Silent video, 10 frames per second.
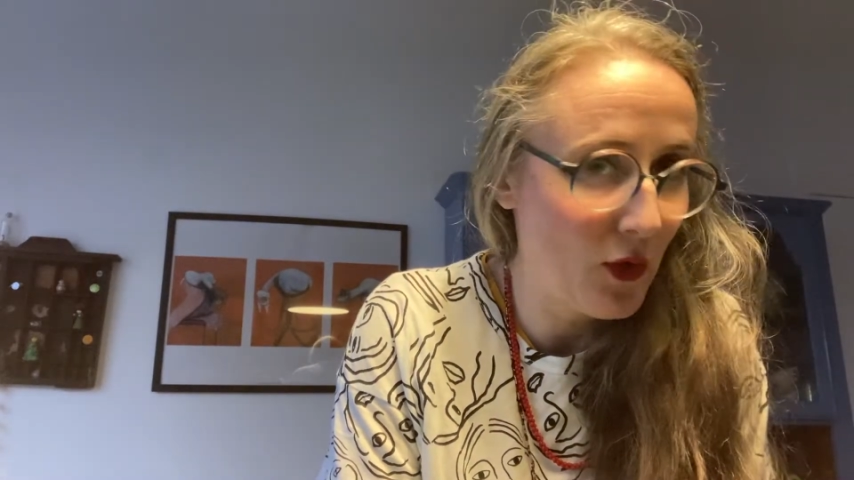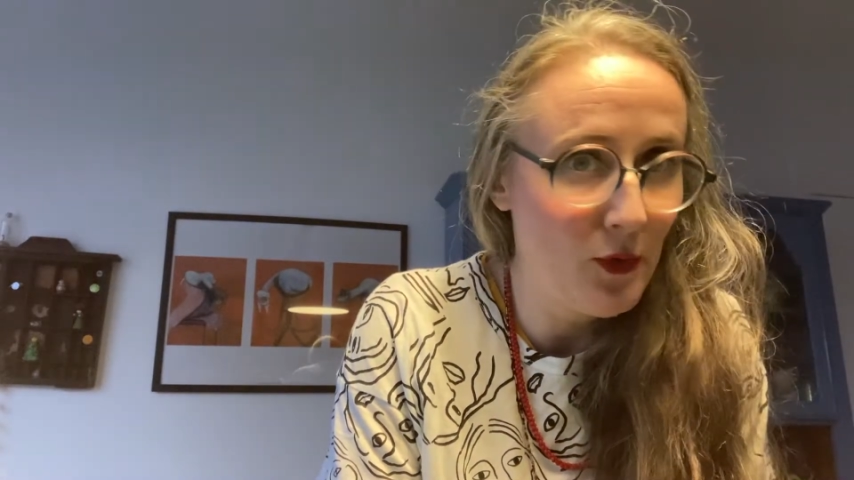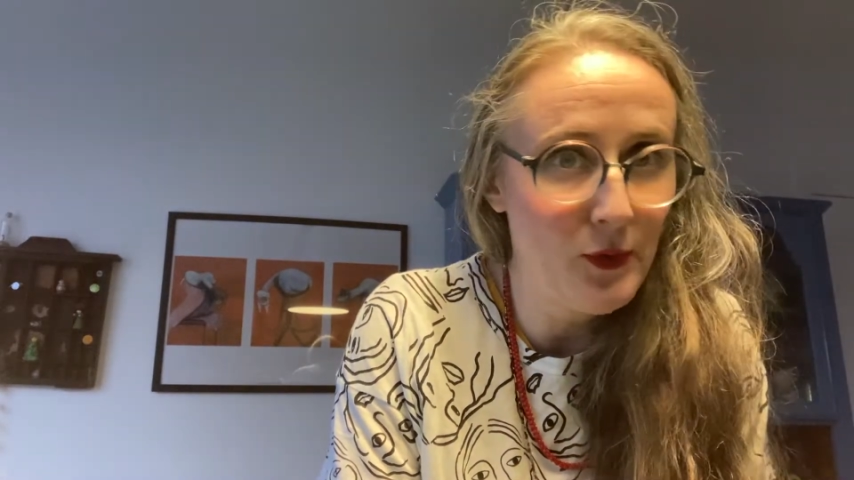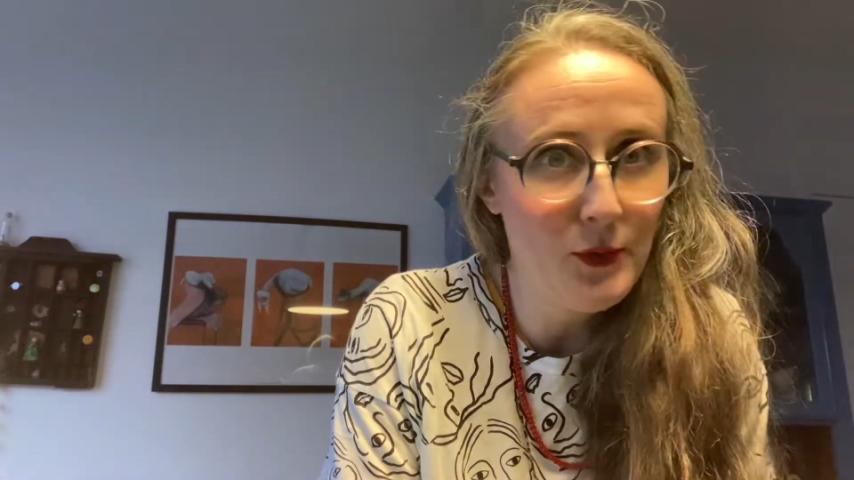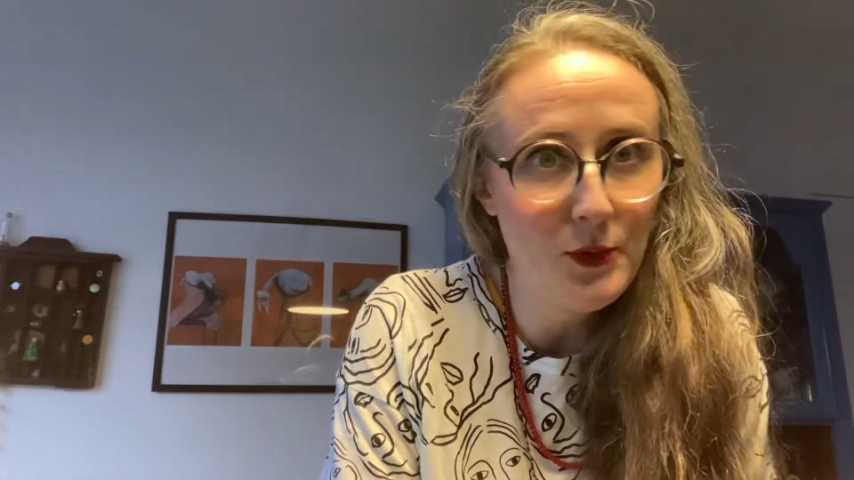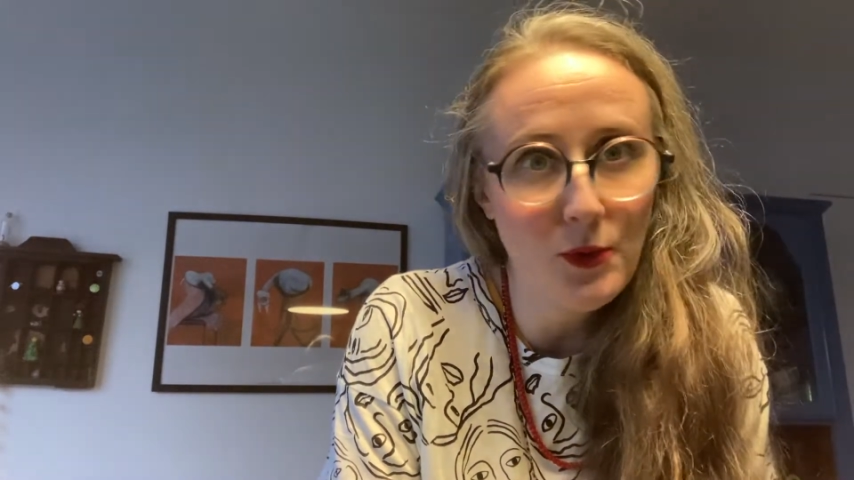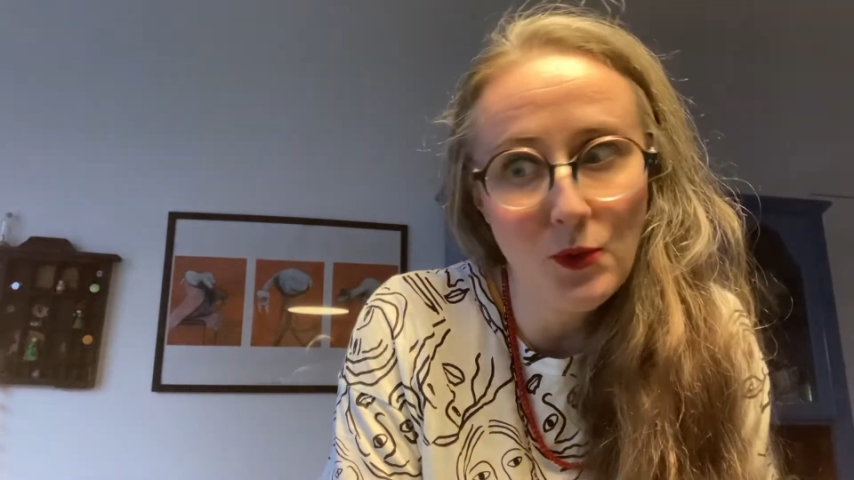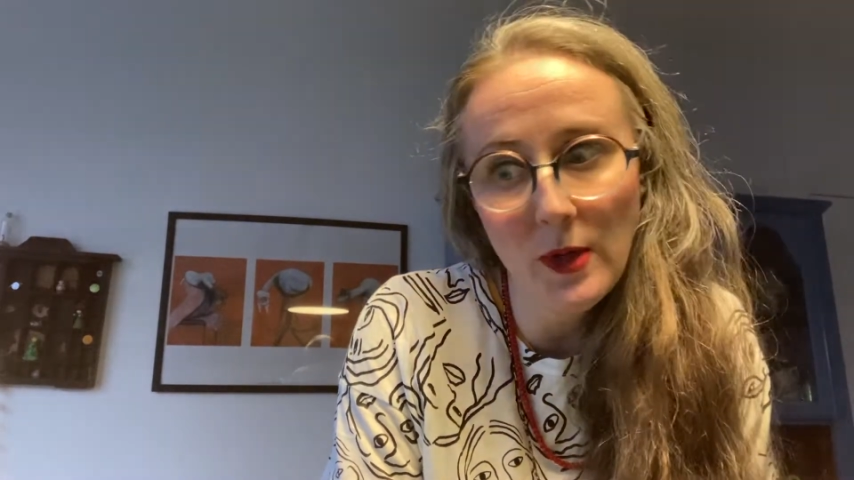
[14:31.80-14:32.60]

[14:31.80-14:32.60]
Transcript: you know